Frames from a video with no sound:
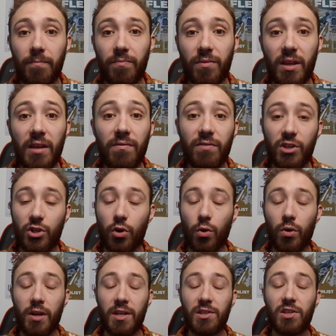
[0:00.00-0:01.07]

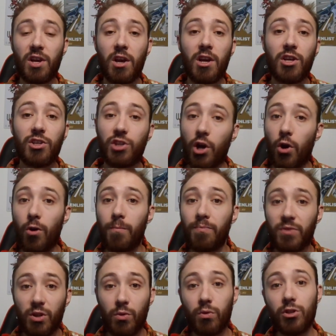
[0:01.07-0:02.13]
inventories, so
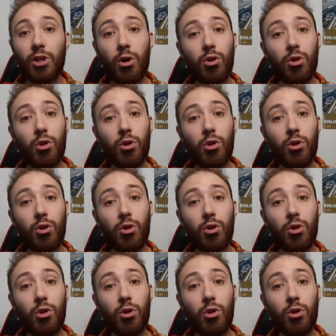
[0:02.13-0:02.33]
you will no